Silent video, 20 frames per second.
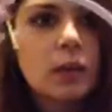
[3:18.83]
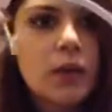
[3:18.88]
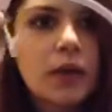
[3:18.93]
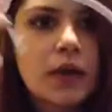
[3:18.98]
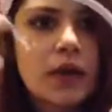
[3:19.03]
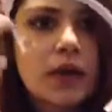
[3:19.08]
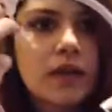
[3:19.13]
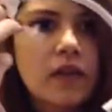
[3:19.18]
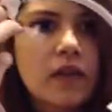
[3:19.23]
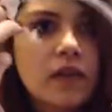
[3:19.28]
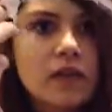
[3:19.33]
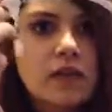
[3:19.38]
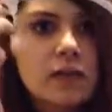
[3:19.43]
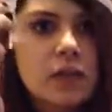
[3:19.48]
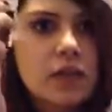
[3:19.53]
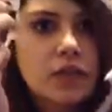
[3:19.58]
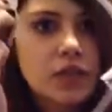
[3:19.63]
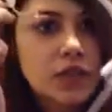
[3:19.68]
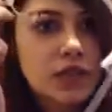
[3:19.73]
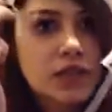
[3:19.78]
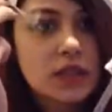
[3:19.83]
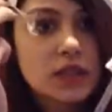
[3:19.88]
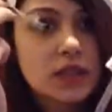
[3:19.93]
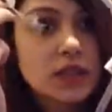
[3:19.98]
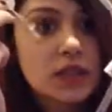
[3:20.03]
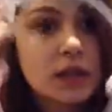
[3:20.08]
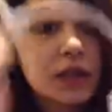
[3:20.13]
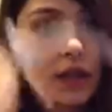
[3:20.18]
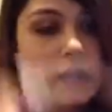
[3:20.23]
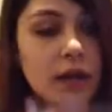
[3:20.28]
But this one sticks
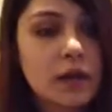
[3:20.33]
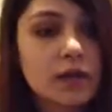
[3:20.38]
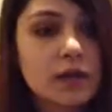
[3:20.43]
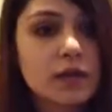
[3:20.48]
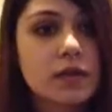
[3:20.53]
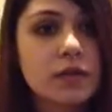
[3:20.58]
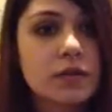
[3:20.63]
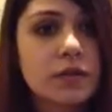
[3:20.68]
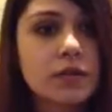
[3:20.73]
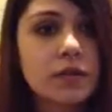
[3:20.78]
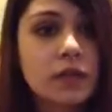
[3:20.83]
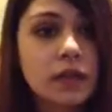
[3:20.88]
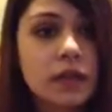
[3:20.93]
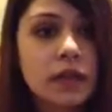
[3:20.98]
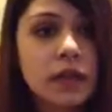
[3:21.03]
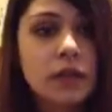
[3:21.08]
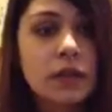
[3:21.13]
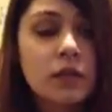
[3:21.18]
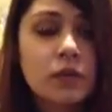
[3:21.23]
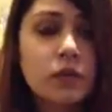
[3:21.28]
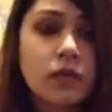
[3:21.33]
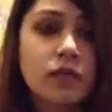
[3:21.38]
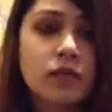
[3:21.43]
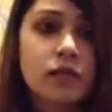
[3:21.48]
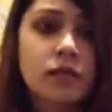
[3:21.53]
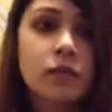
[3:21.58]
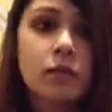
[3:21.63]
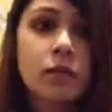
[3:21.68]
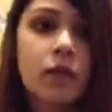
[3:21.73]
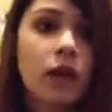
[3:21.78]
straight out, so if you're going to be
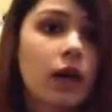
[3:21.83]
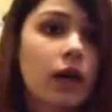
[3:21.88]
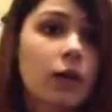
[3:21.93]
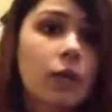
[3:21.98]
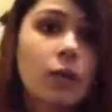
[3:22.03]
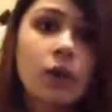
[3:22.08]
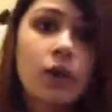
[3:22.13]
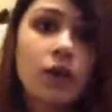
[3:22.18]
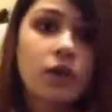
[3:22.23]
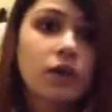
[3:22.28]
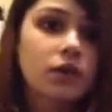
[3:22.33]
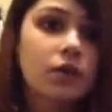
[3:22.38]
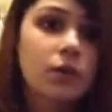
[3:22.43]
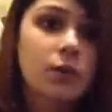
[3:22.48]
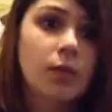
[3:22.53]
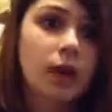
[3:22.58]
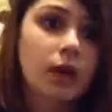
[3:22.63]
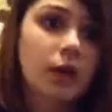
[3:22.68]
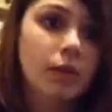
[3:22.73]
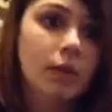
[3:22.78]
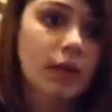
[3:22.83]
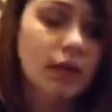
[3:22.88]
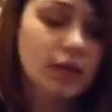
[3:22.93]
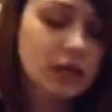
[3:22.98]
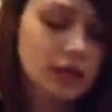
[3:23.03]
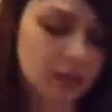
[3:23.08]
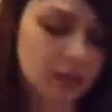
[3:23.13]
sleeping, I really don't recommend